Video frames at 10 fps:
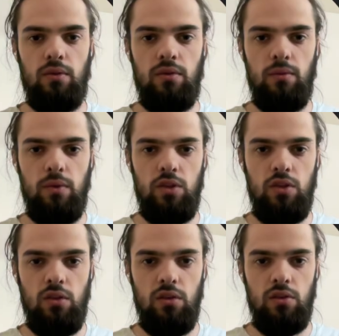which
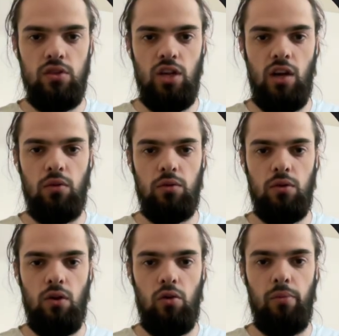is child
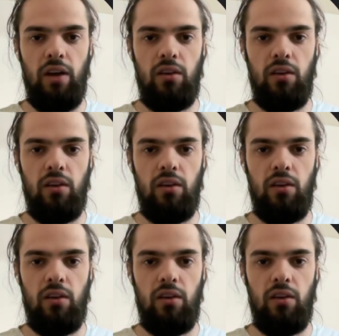callback.